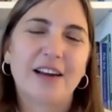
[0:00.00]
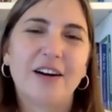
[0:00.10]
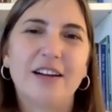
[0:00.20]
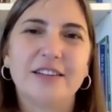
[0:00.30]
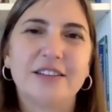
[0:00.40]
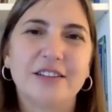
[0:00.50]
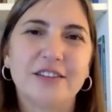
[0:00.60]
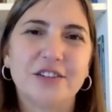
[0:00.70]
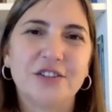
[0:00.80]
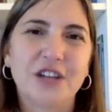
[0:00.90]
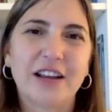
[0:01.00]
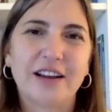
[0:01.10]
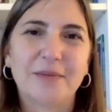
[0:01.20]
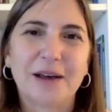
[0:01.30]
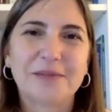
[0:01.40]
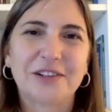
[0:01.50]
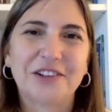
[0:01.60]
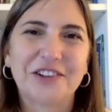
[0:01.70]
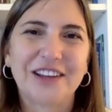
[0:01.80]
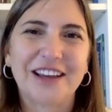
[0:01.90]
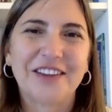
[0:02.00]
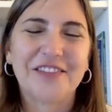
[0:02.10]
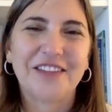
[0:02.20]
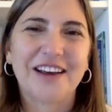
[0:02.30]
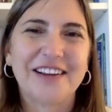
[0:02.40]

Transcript: on to Jacob. Absolutely. I love that.